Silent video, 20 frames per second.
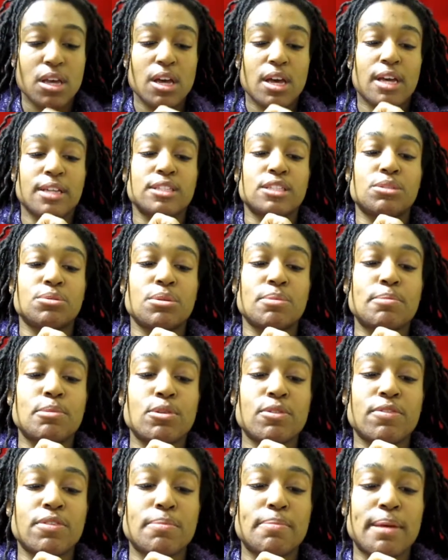I just
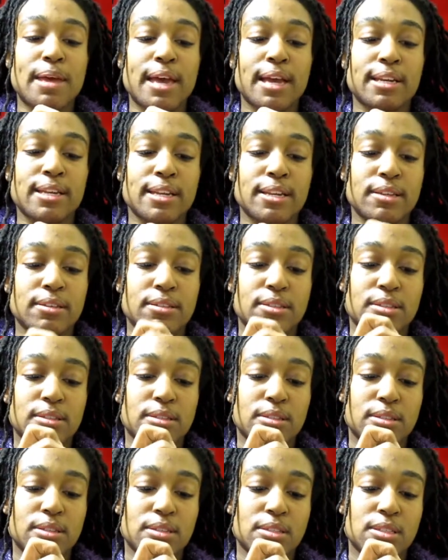remove the magnet,
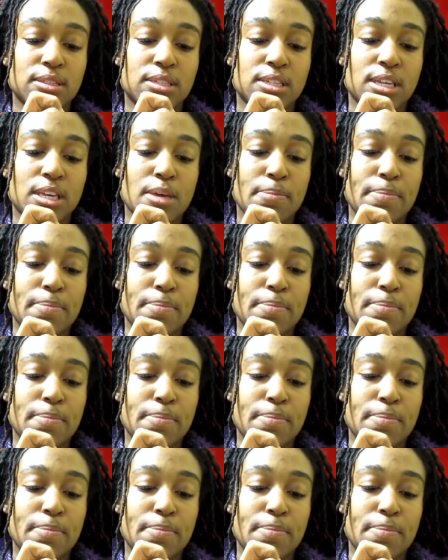sticky